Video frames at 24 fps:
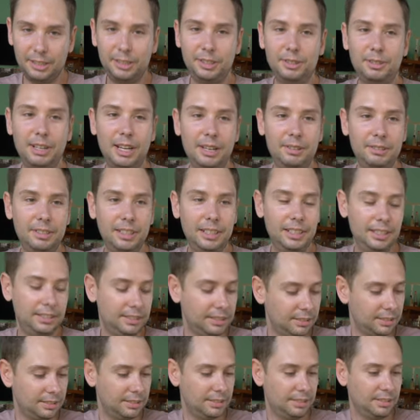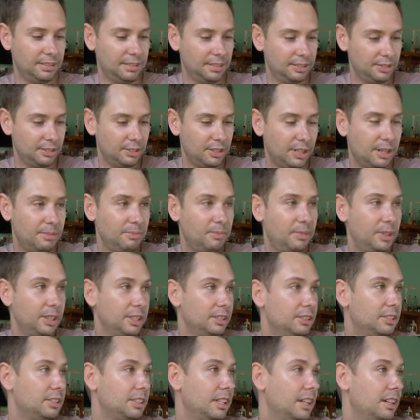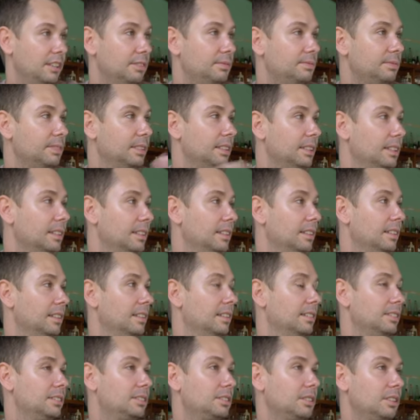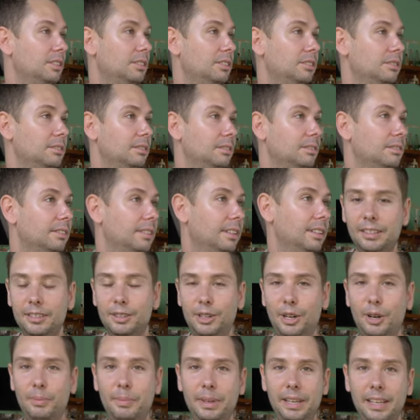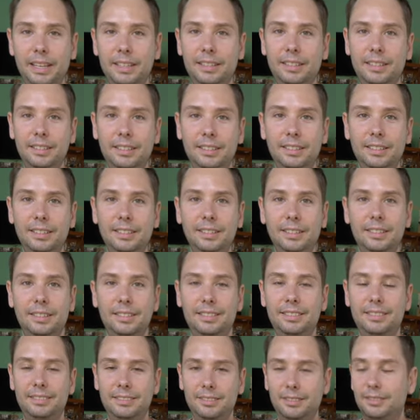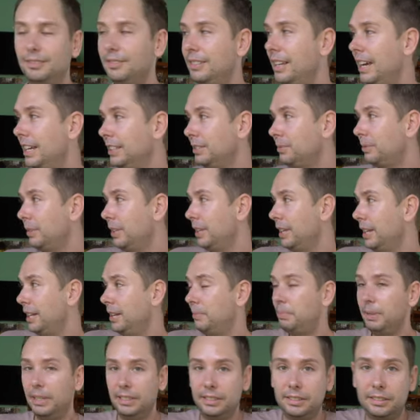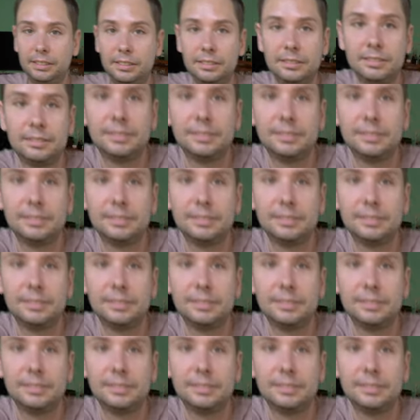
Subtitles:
you how it is. Come for yourself. So come in, ask for the guinea pigs.